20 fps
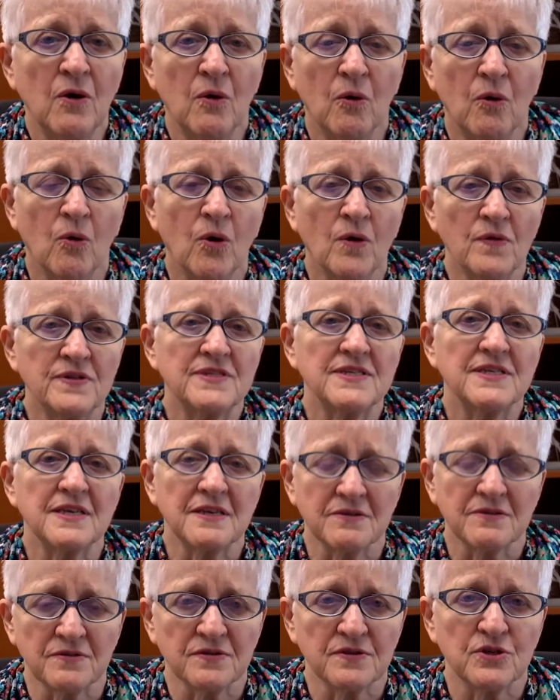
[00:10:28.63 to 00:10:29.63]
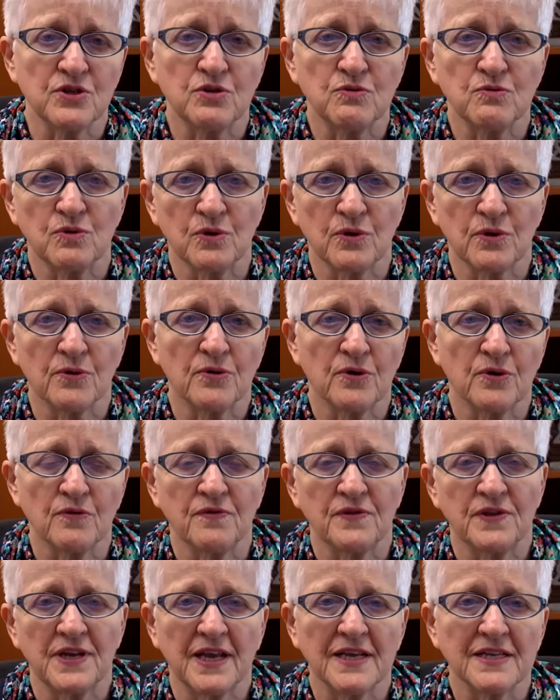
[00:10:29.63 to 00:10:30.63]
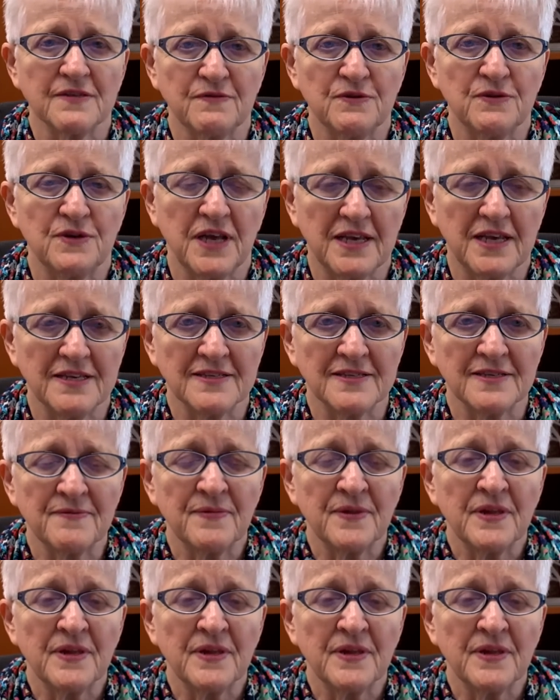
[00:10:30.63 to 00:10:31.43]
all the skills that you will learn over the next few days.